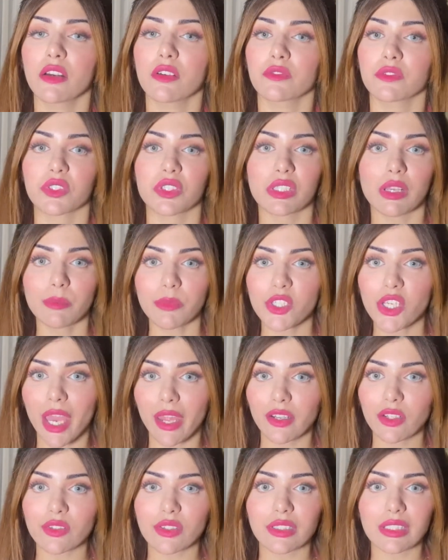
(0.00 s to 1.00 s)
For some
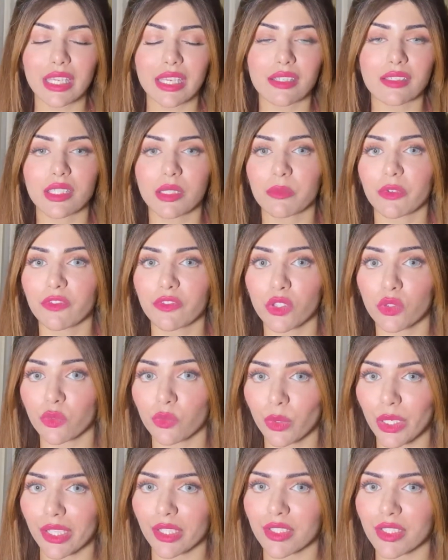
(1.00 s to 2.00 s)
channels, it takes them a few
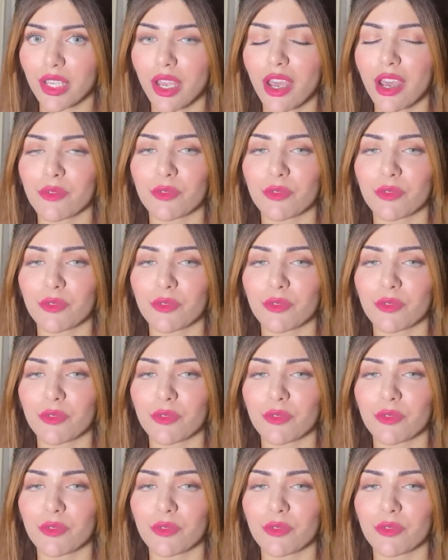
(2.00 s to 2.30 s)
weeks.